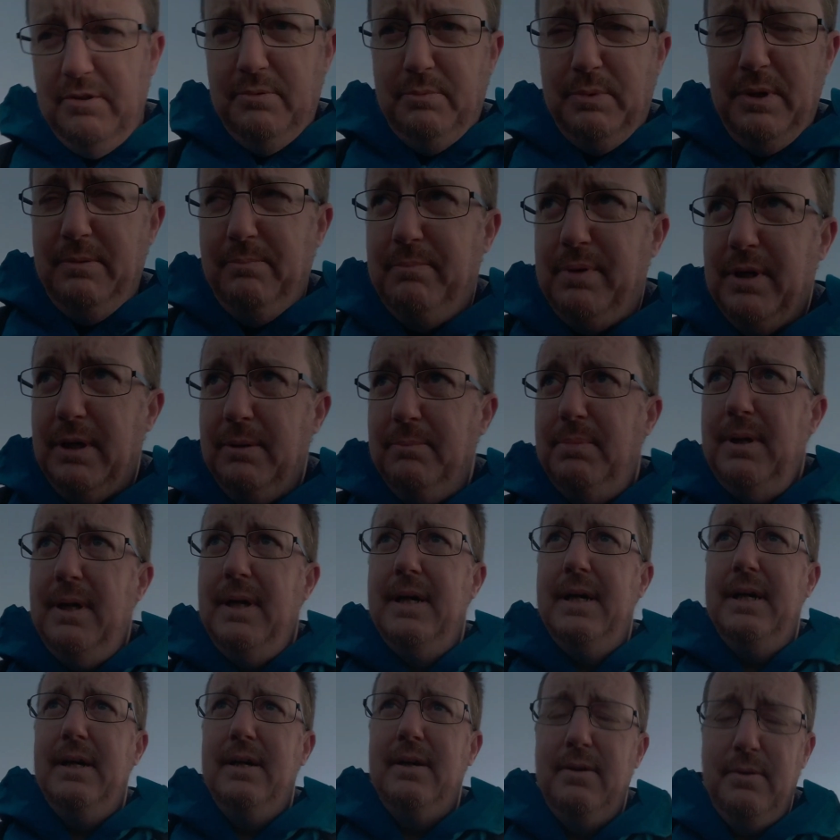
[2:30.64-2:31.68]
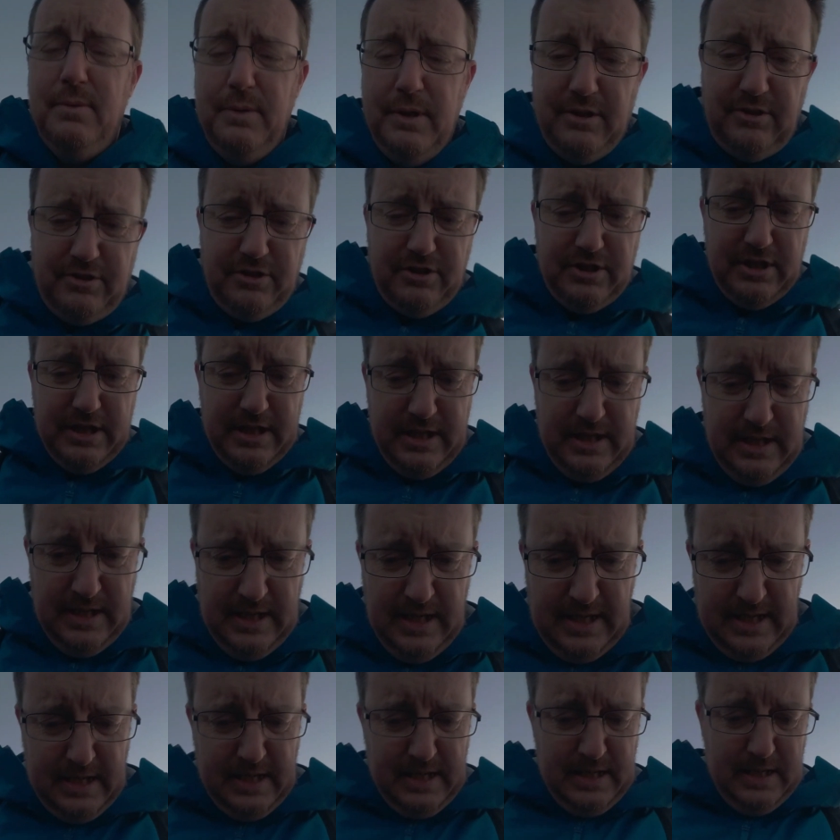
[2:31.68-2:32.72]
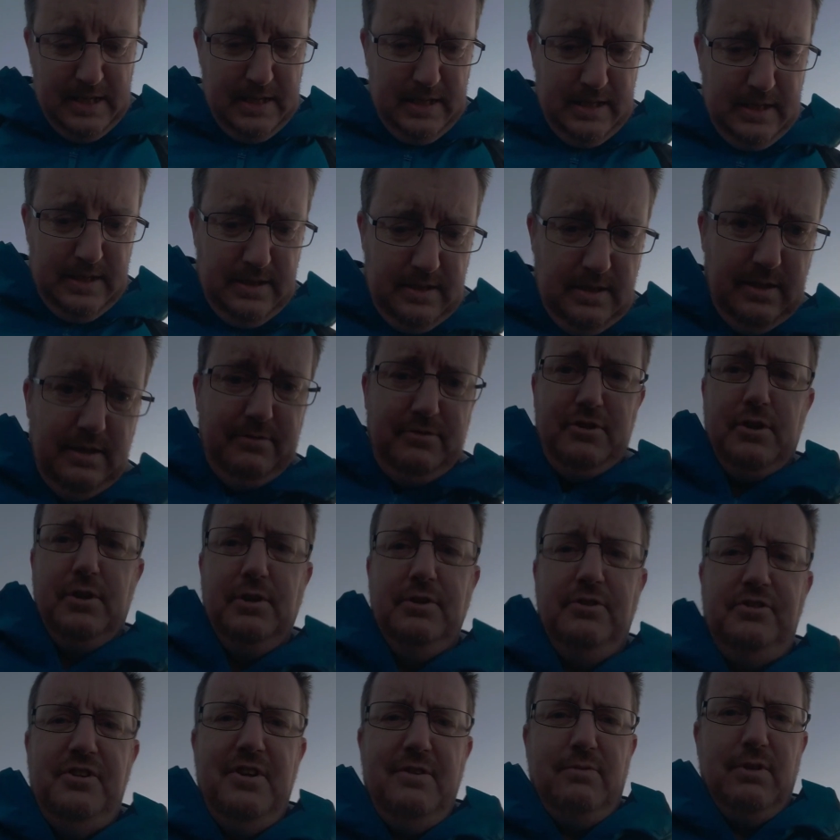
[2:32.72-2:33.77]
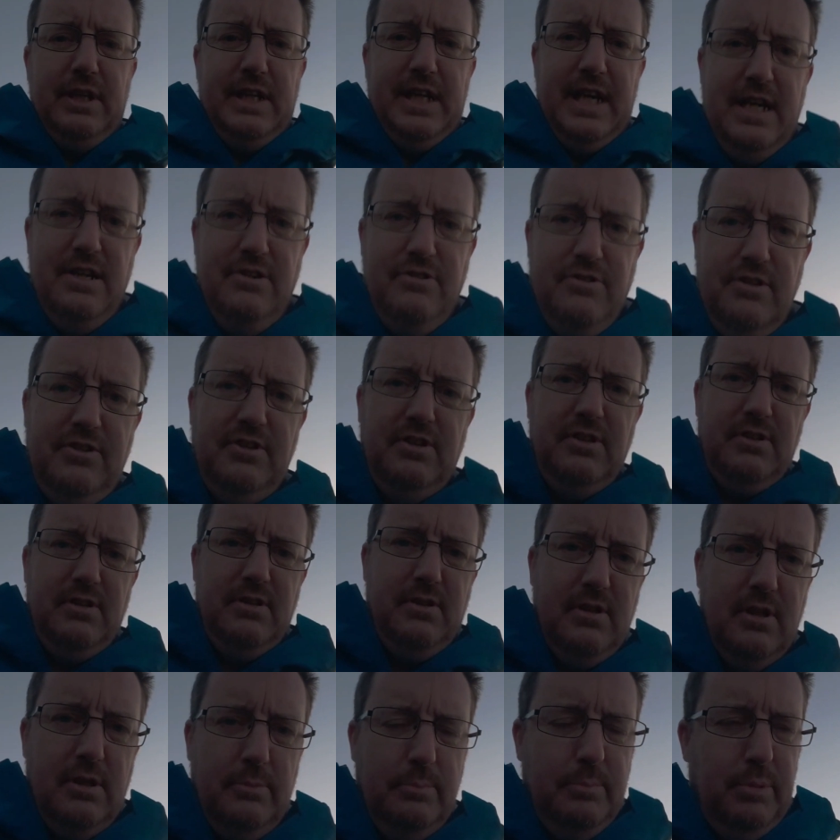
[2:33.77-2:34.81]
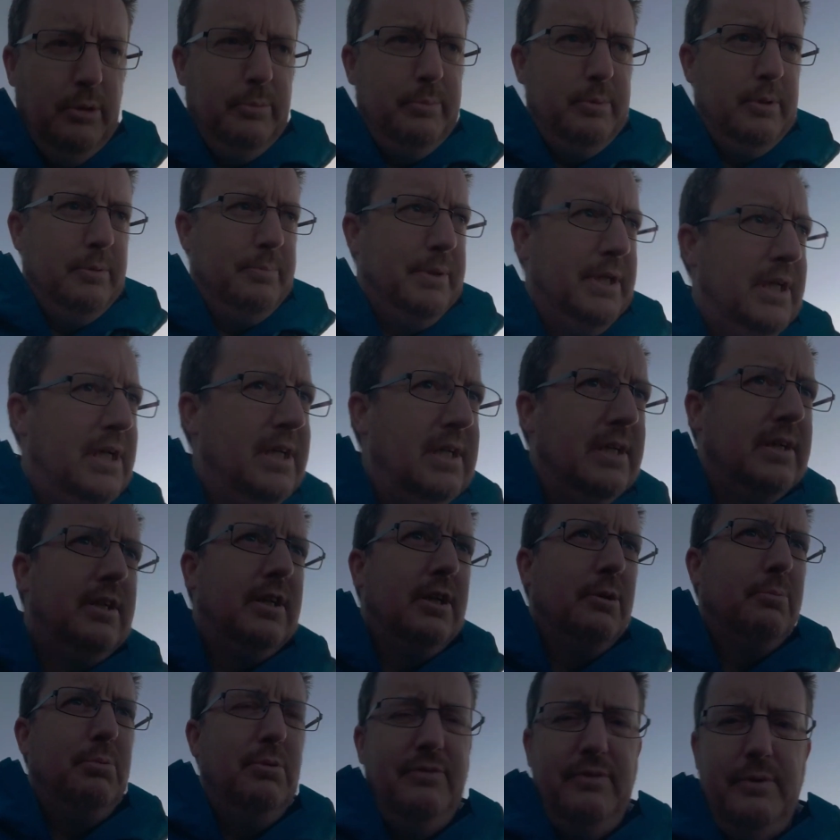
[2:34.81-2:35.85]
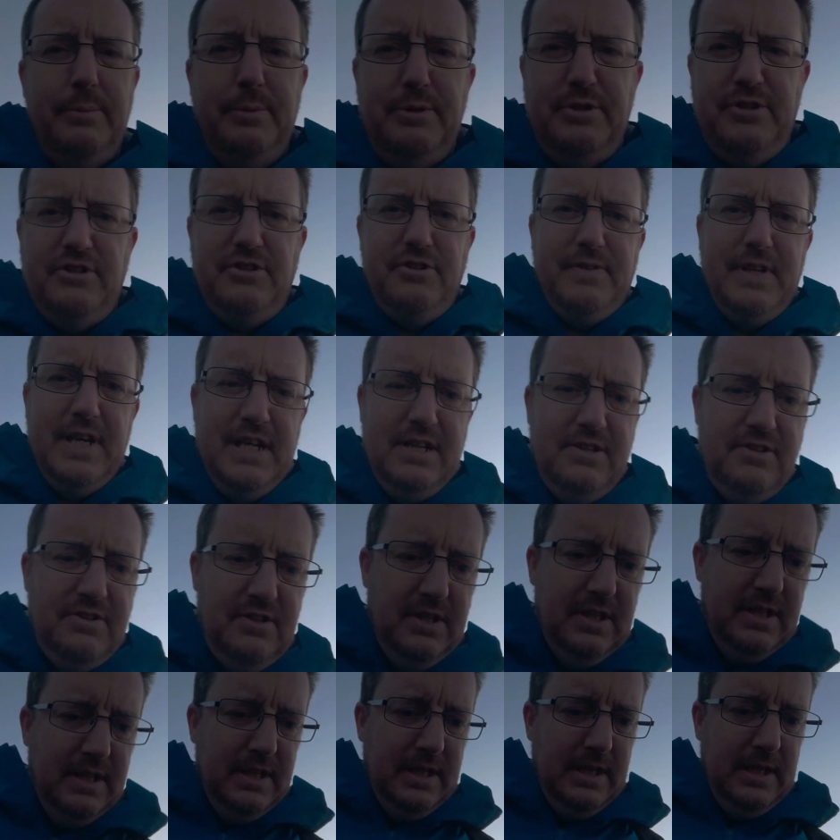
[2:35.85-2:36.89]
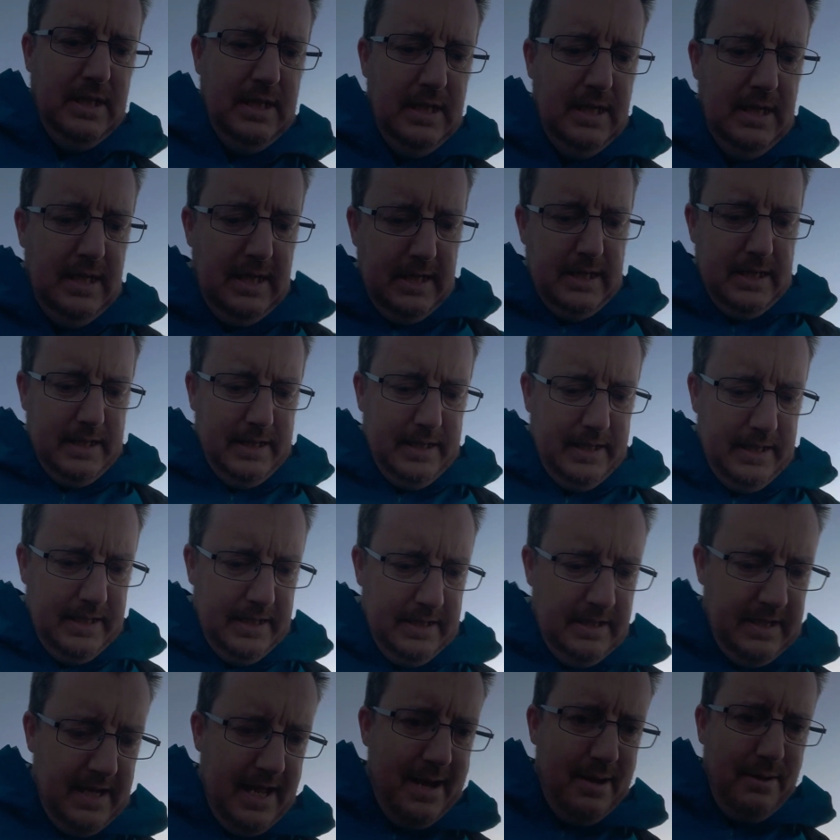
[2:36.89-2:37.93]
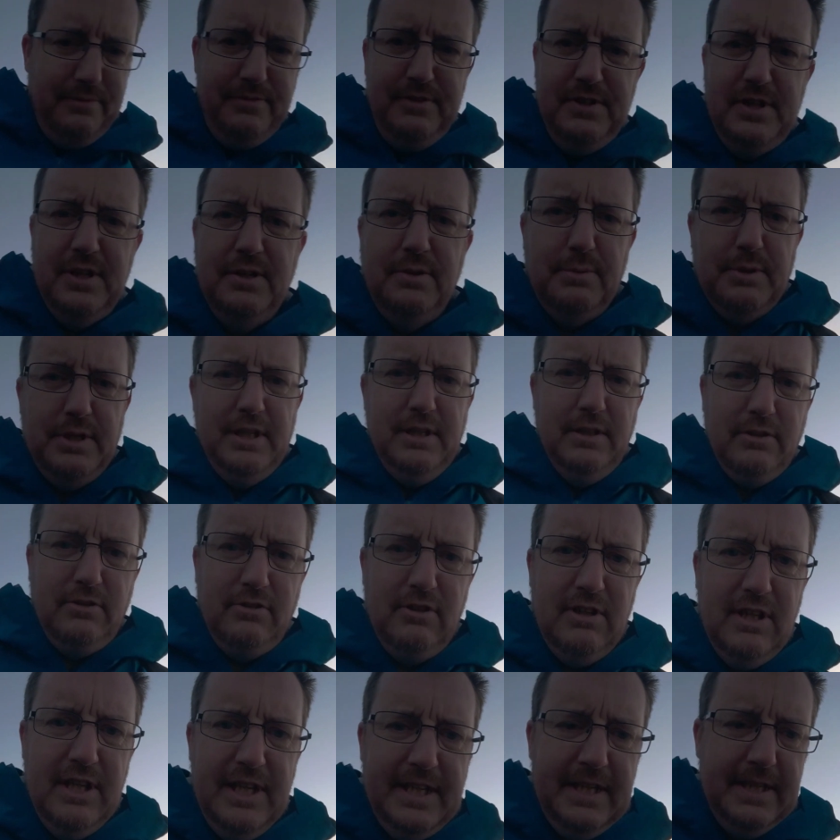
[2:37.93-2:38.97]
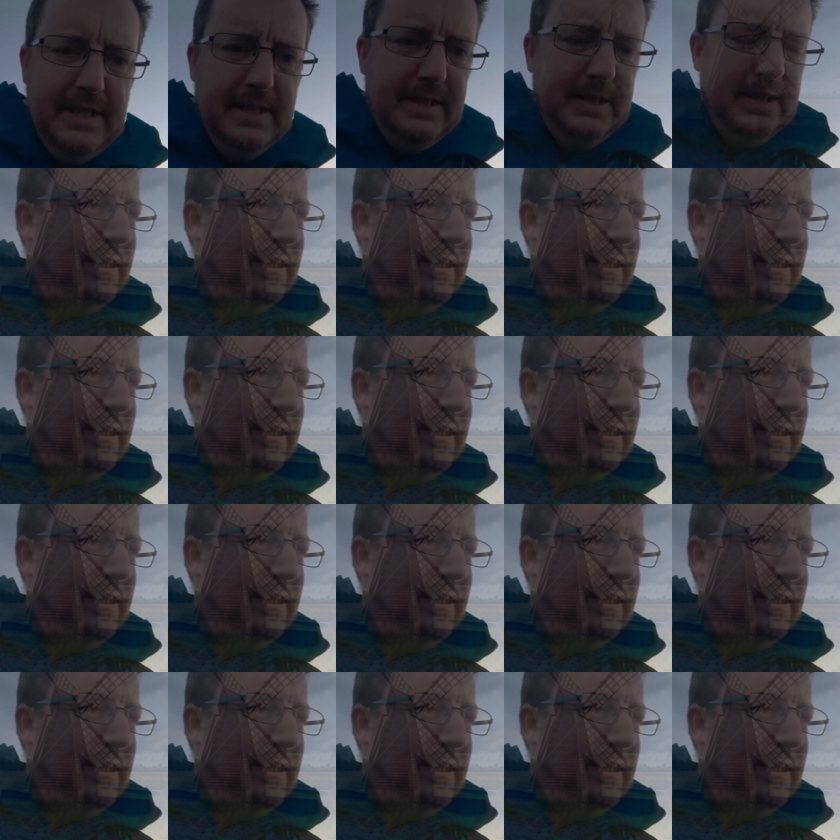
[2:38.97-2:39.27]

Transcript: wind pump, which I've shot on several occasions, and I'll pop up a couple of images of that now if you don't know what it looks like,